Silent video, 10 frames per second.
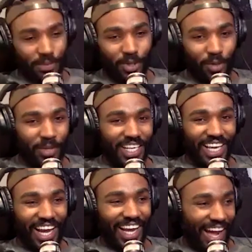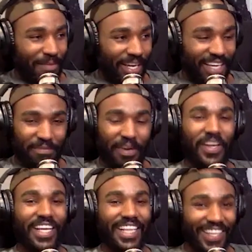but... me. Nobody. I I make it
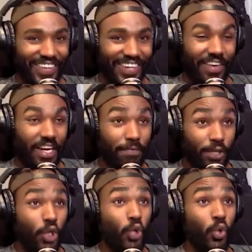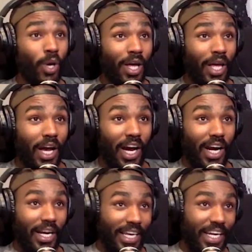very clear here. If you
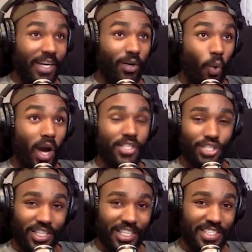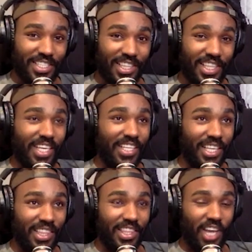are here watching this thinking
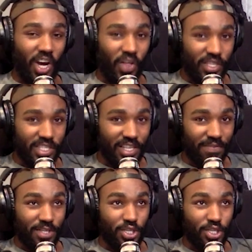that all this stuff is